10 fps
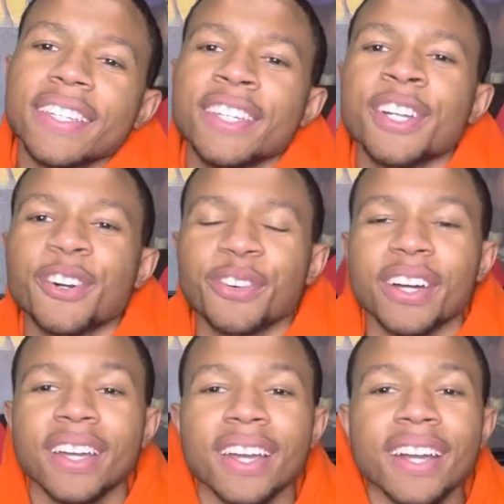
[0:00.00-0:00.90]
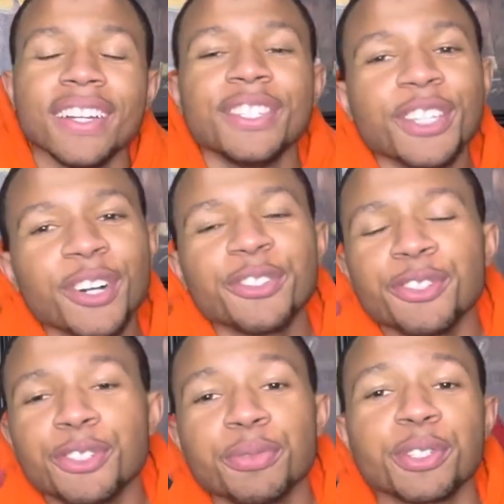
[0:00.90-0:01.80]
Yo, yo,
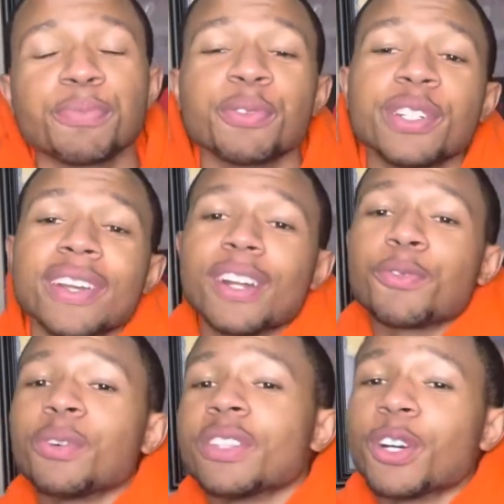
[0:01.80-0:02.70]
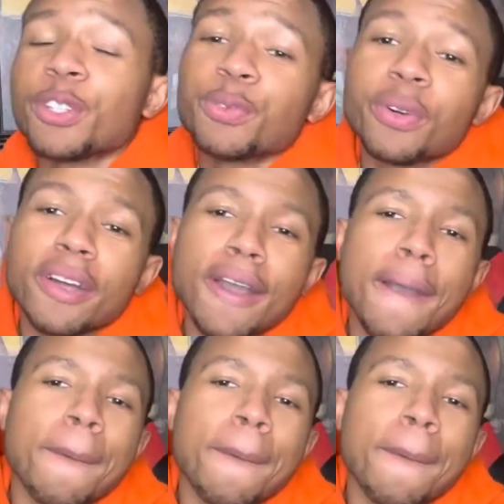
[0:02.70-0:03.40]
YouTube, it's your boy Gerald, the one, the only one.